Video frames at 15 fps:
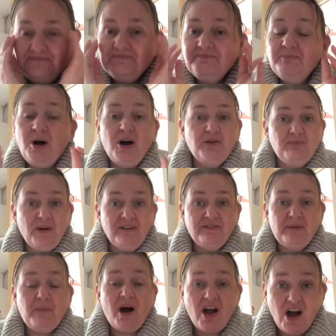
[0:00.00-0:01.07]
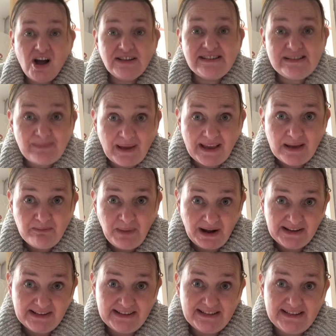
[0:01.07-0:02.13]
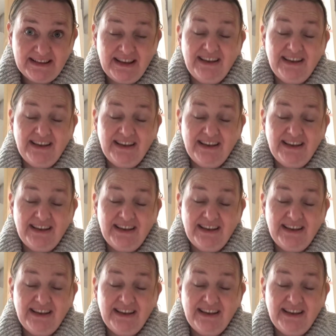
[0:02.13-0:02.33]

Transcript: pardon my friend, my arse is making buttons.